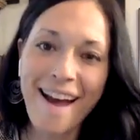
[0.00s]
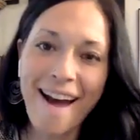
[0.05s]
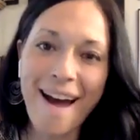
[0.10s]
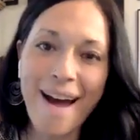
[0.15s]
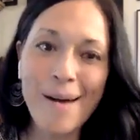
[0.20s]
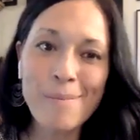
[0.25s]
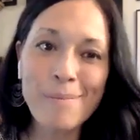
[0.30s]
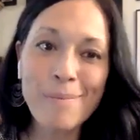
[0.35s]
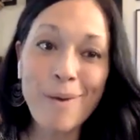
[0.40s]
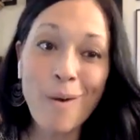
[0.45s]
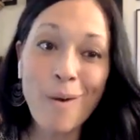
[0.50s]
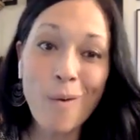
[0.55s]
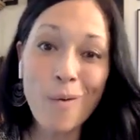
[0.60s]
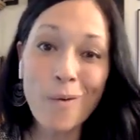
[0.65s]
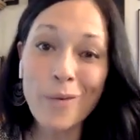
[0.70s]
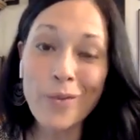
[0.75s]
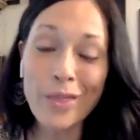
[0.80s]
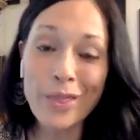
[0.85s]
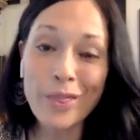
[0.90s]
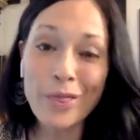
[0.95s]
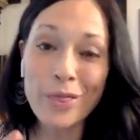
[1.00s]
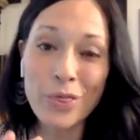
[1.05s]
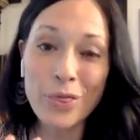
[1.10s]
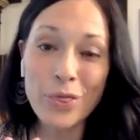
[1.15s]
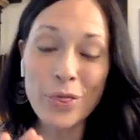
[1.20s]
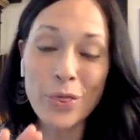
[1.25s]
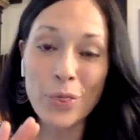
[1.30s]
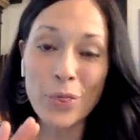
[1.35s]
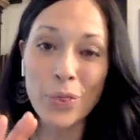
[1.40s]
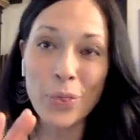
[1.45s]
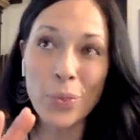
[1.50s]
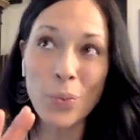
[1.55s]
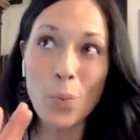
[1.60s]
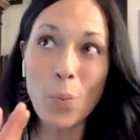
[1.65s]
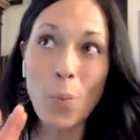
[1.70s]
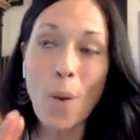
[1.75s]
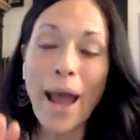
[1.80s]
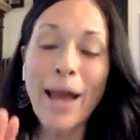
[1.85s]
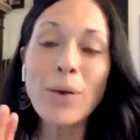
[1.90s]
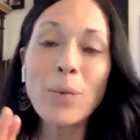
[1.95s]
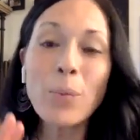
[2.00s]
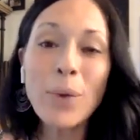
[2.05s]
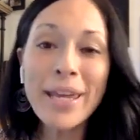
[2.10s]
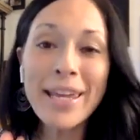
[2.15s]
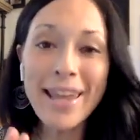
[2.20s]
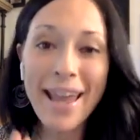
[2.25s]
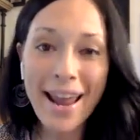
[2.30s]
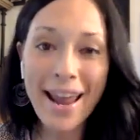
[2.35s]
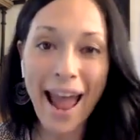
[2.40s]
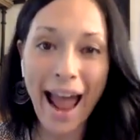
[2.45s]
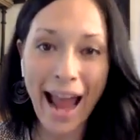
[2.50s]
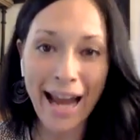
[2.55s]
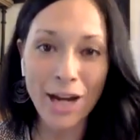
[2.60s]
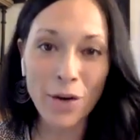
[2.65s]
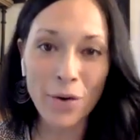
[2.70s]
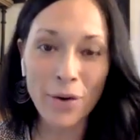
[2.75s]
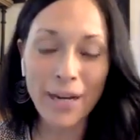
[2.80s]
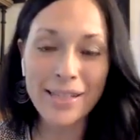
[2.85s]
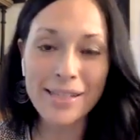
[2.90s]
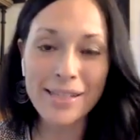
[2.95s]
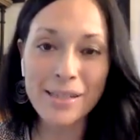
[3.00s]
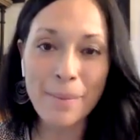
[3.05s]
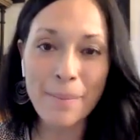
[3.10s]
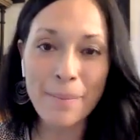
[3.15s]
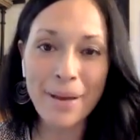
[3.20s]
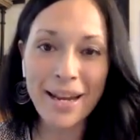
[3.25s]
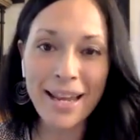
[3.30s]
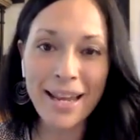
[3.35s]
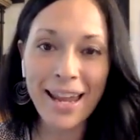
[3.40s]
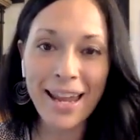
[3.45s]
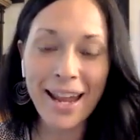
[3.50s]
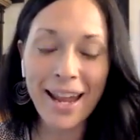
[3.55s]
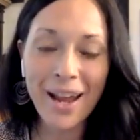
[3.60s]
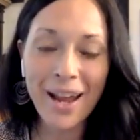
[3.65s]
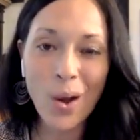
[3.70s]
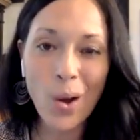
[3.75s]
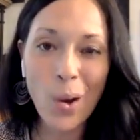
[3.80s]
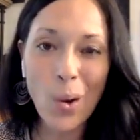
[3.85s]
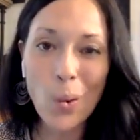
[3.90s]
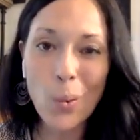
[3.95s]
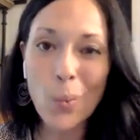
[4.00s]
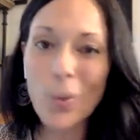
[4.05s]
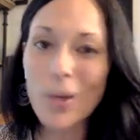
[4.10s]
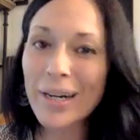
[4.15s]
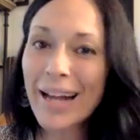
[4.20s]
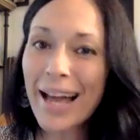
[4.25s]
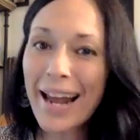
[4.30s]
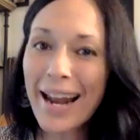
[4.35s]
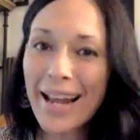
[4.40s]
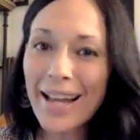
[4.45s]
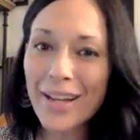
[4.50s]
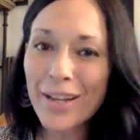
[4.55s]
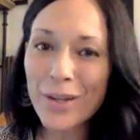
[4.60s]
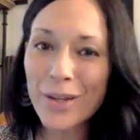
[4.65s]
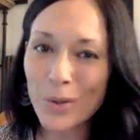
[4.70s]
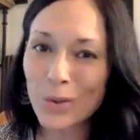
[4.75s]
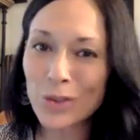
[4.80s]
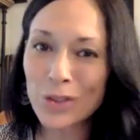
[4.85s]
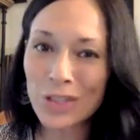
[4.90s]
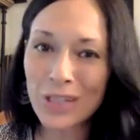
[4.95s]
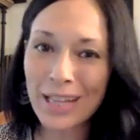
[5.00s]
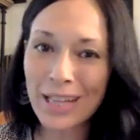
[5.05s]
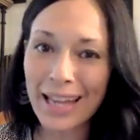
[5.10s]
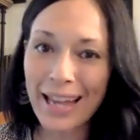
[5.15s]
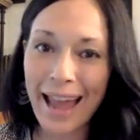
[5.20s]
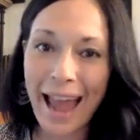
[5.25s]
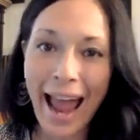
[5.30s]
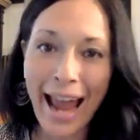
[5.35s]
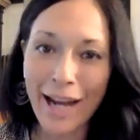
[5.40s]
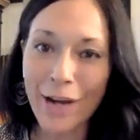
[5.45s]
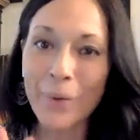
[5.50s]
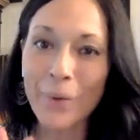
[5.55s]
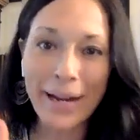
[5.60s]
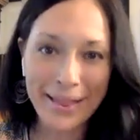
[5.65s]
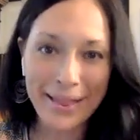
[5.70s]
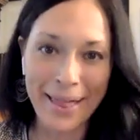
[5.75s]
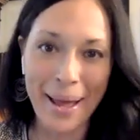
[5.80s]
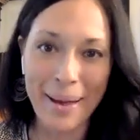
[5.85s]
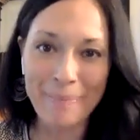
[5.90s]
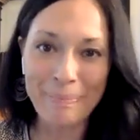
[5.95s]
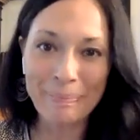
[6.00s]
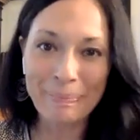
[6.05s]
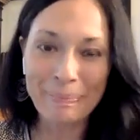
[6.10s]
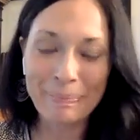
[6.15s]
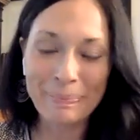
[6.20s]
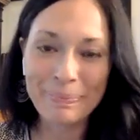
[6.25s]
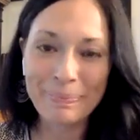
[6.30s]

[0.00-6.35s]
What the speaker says: Um, when we get angry at somebody, we're not usually angry at them.